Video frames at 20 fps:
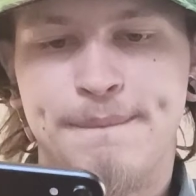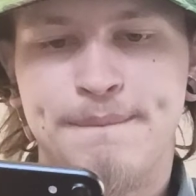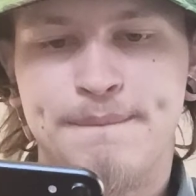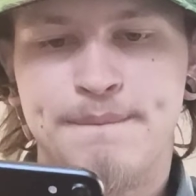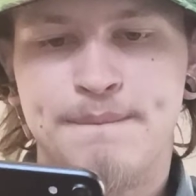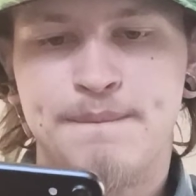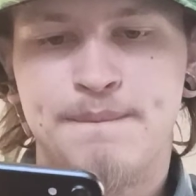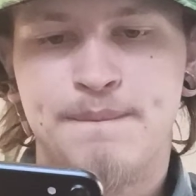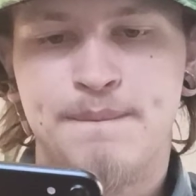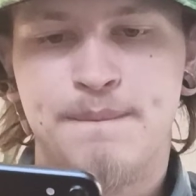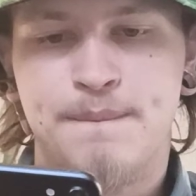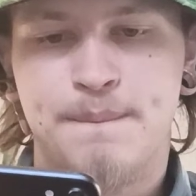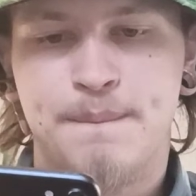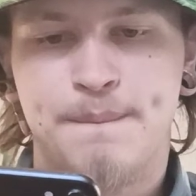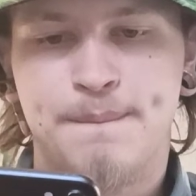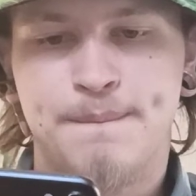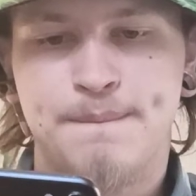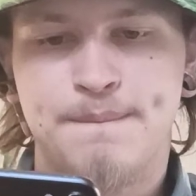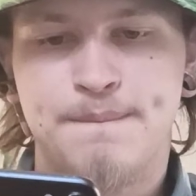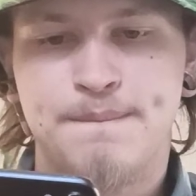
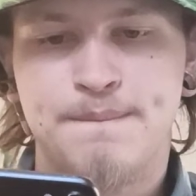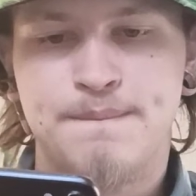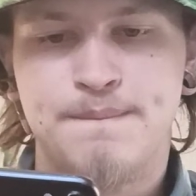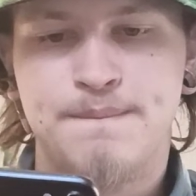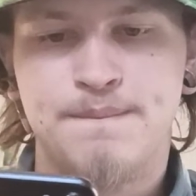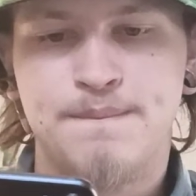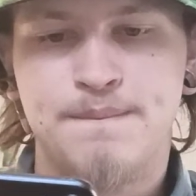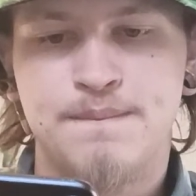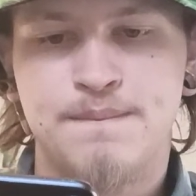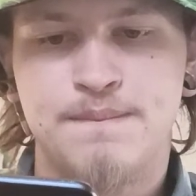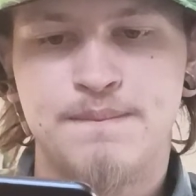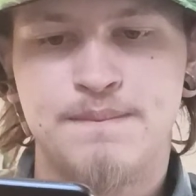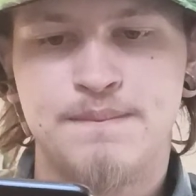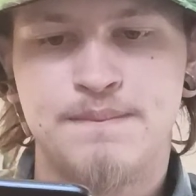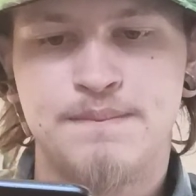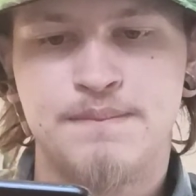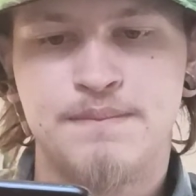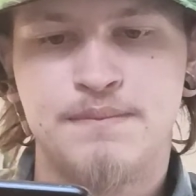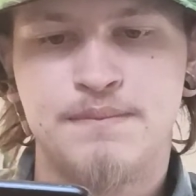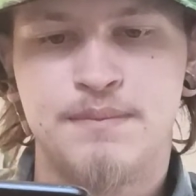
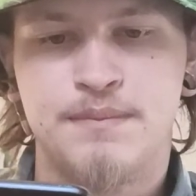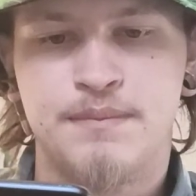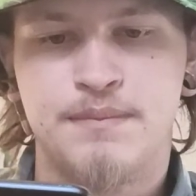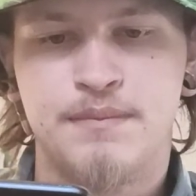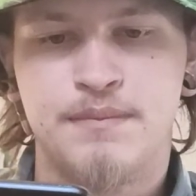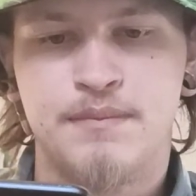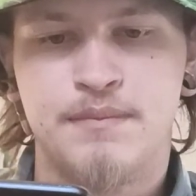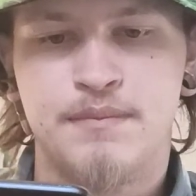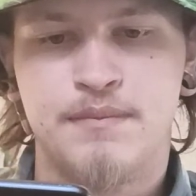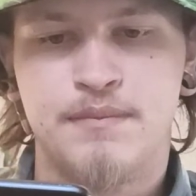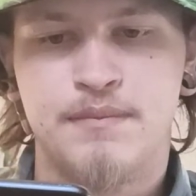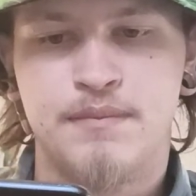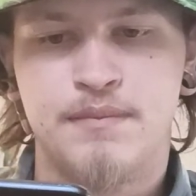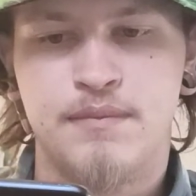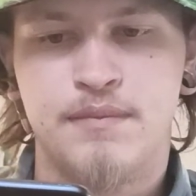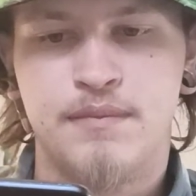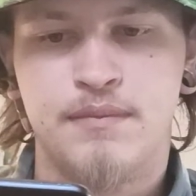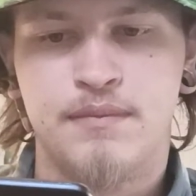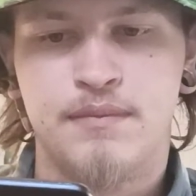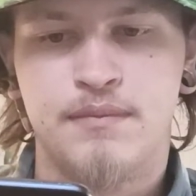
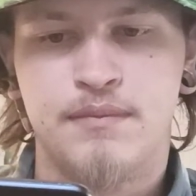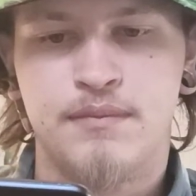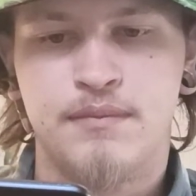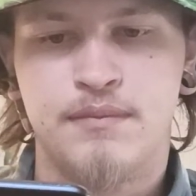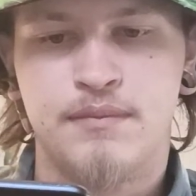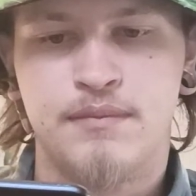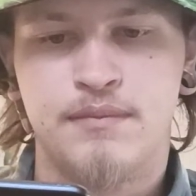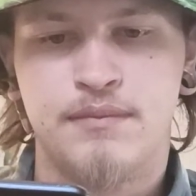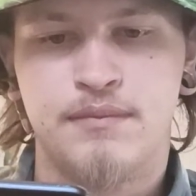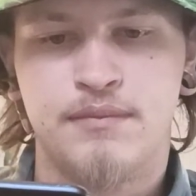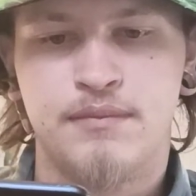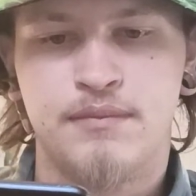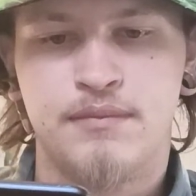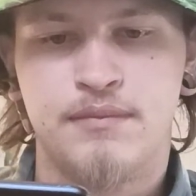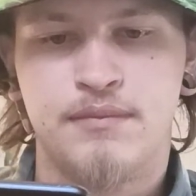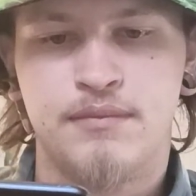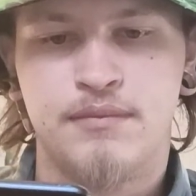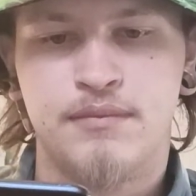(no one is talking)